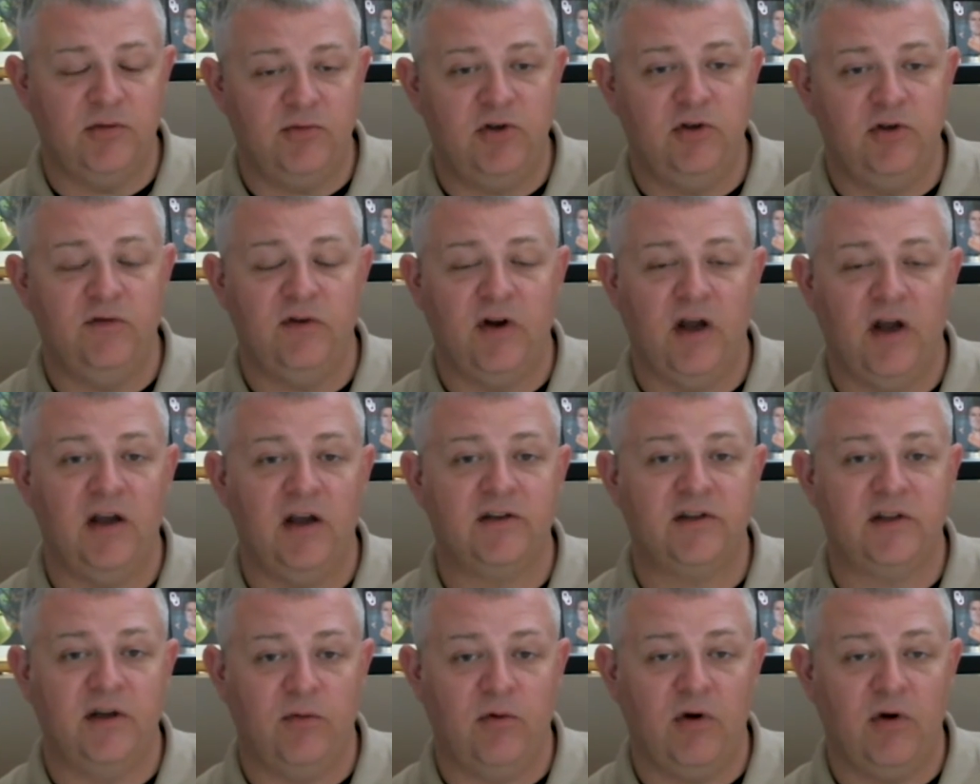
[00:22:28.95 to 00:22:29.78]

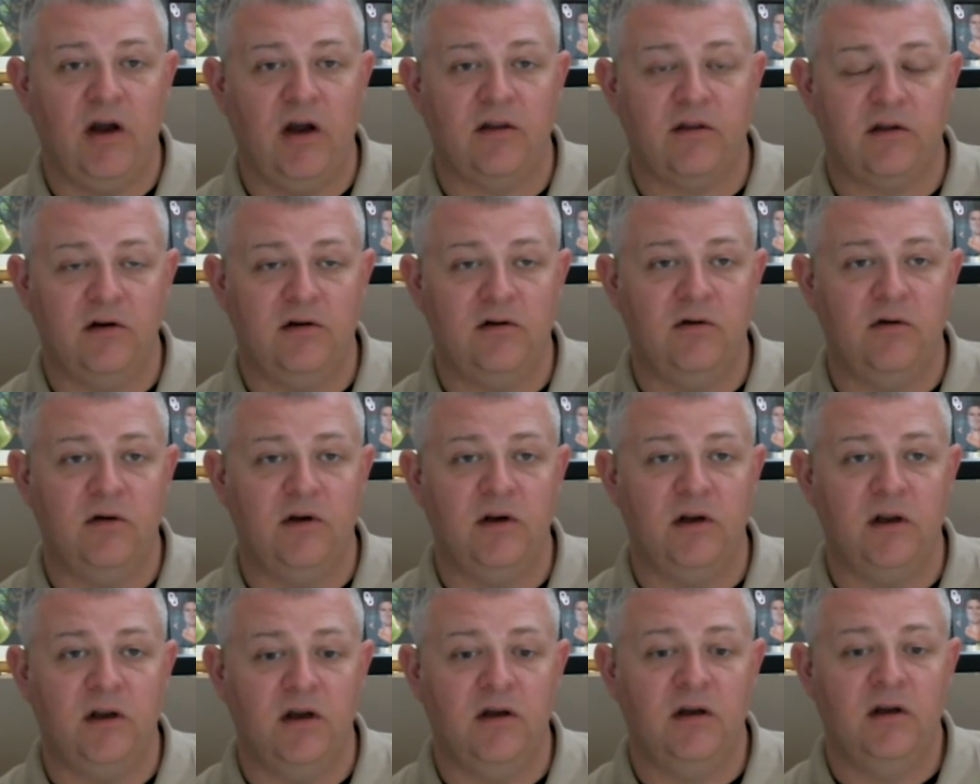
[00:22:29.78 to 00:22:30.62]
juveniles that were out there
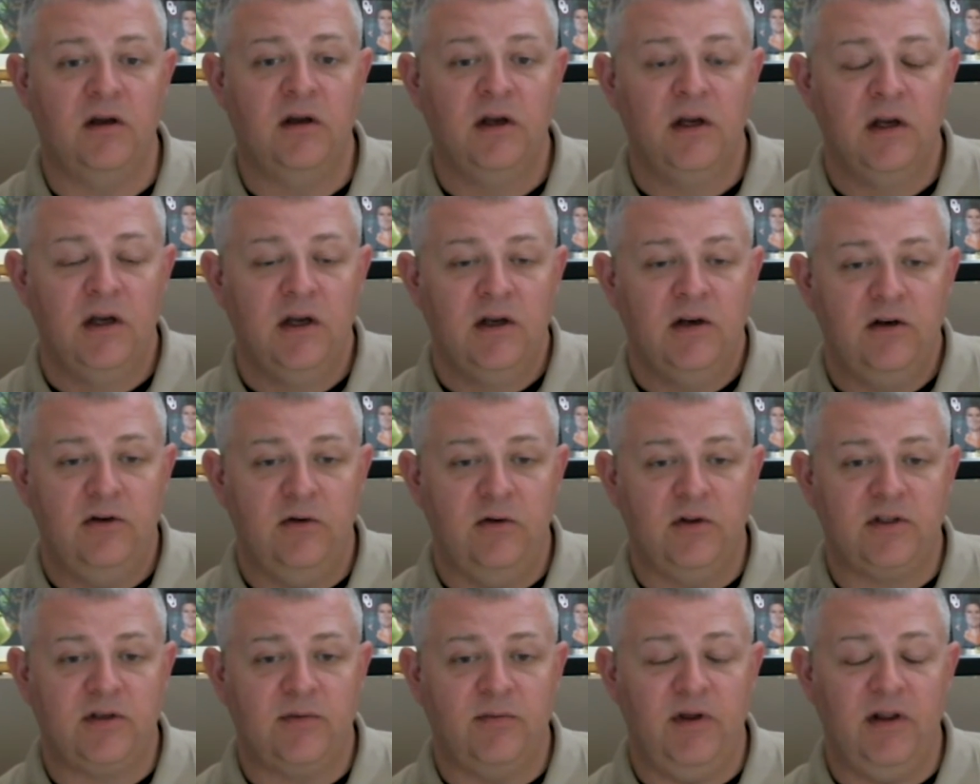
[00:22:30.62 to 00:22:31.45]
doing
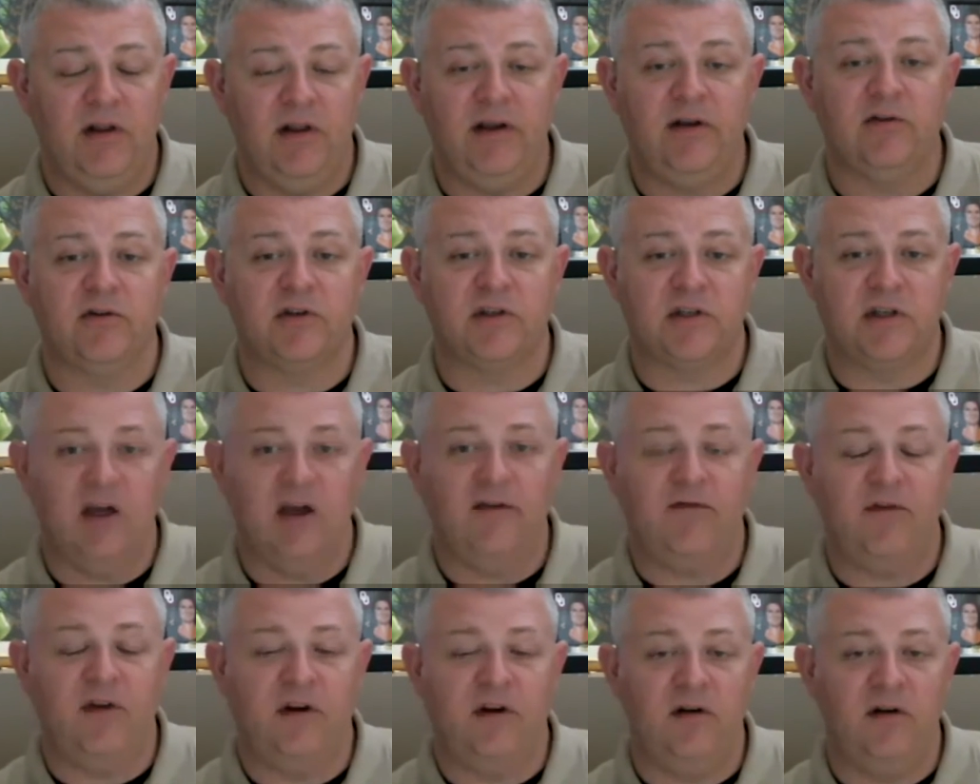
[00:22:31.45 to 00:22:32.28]
some illegal
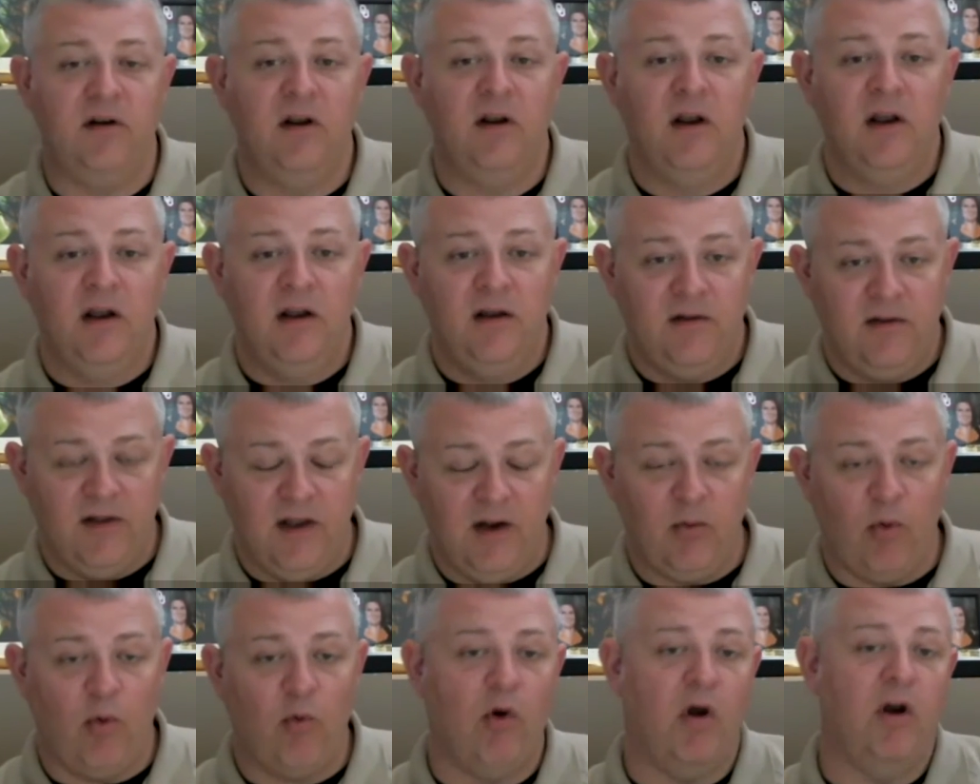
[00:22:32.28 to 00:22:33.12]
stuff, and they
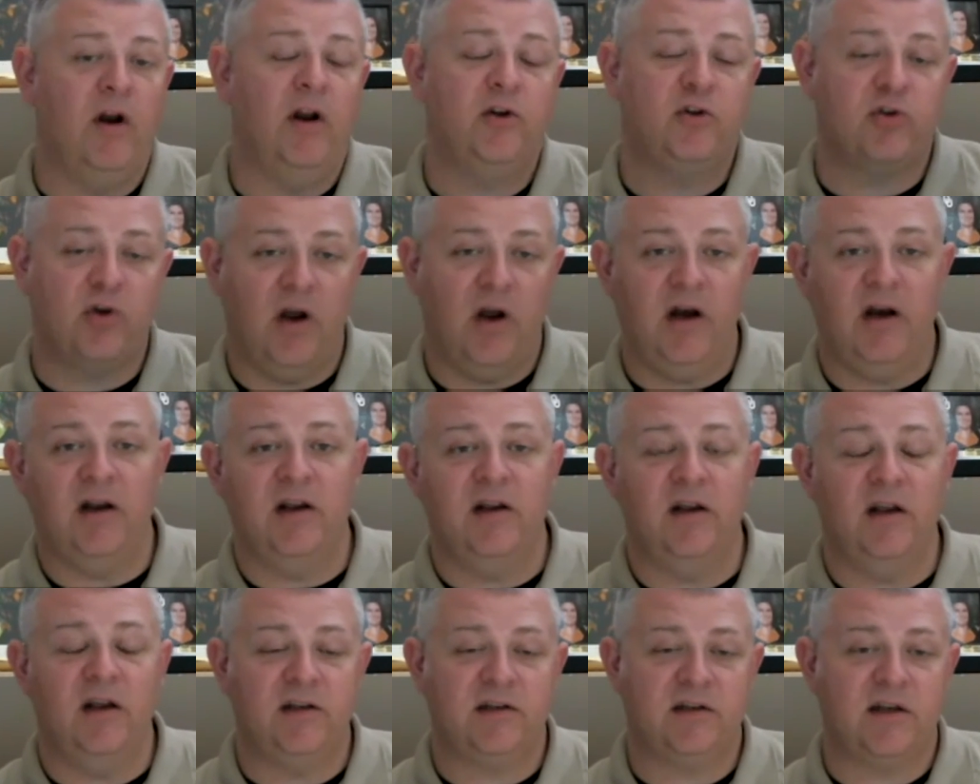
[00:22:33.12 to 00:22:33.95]
were running, trying
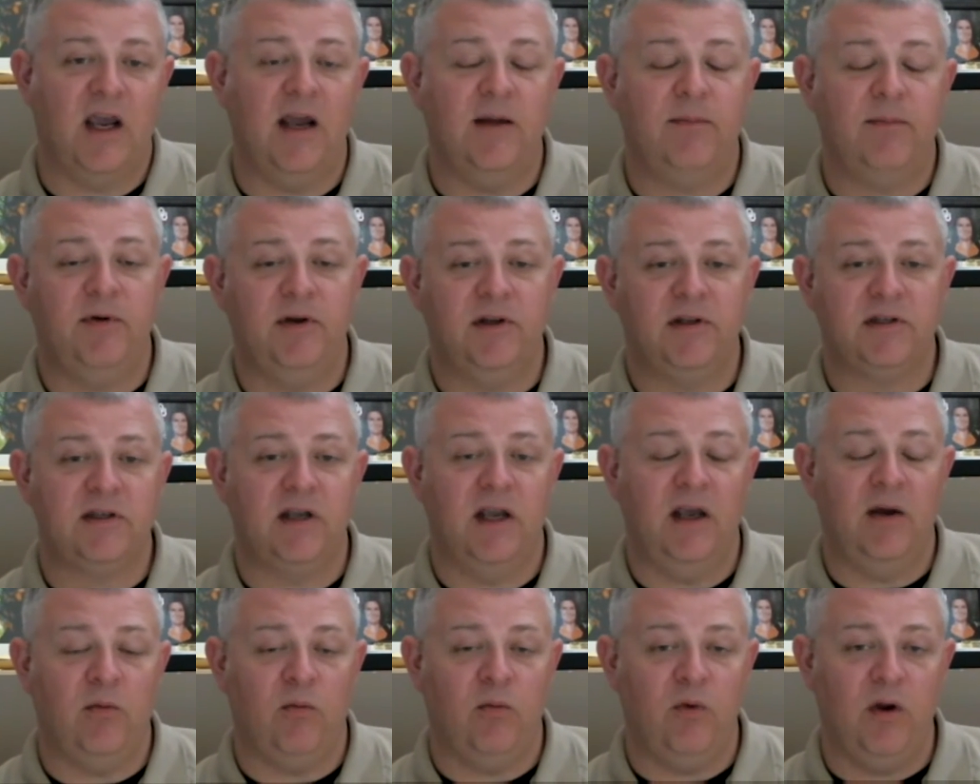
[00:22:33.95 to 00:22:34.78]
to escape us,
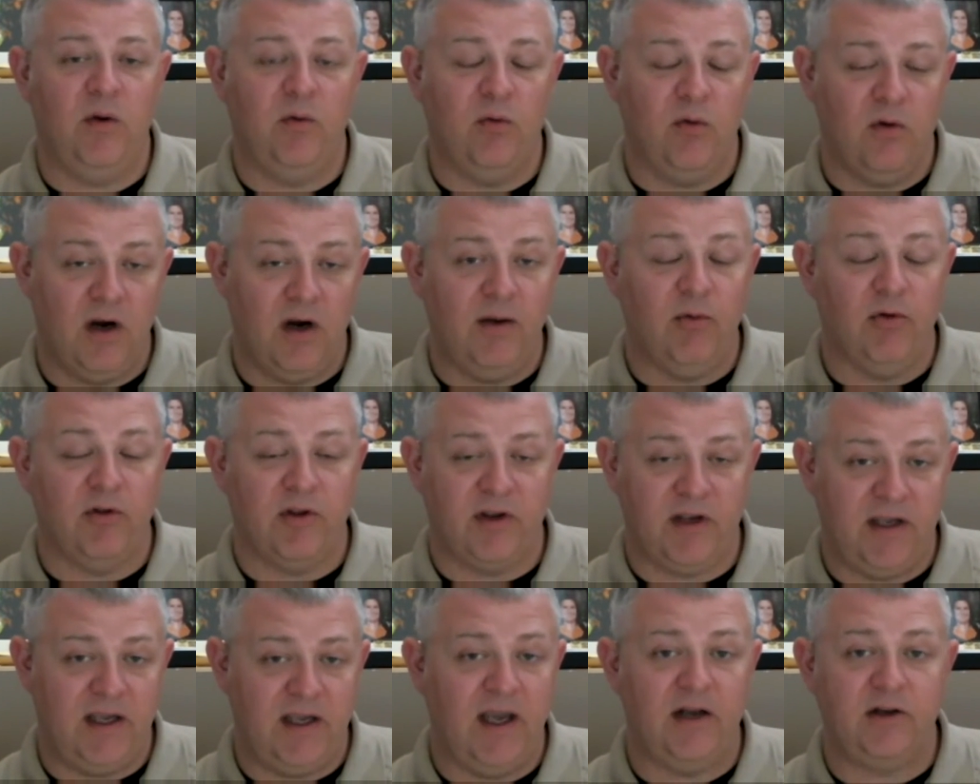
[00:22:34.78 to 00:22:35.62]
and we were able
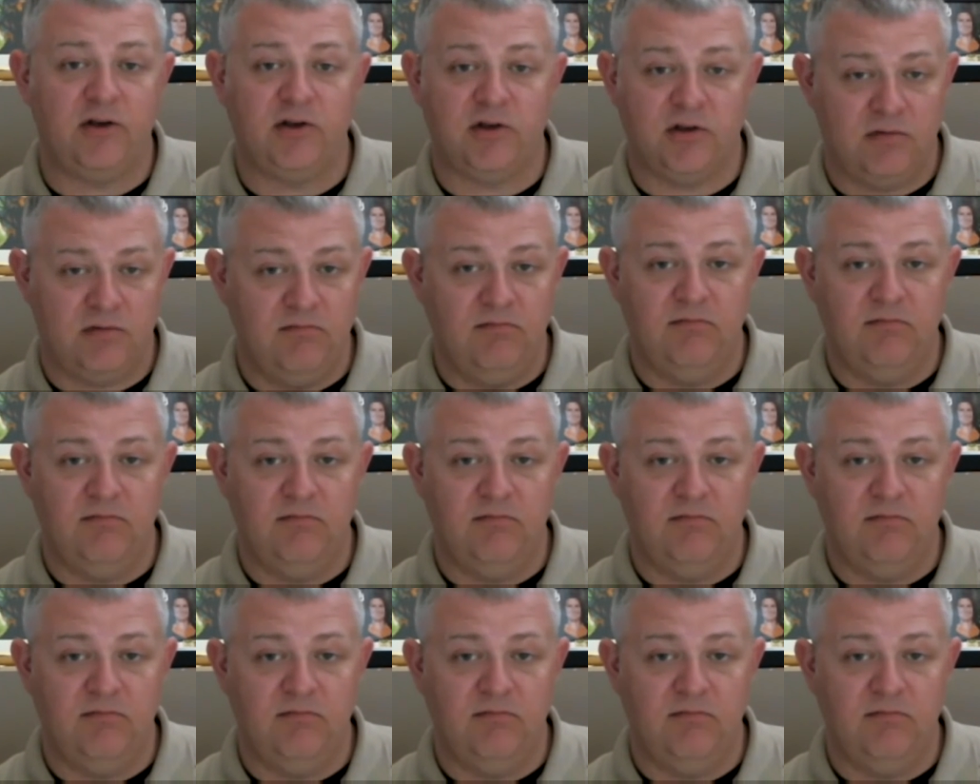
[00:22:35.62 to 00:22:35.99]
to catch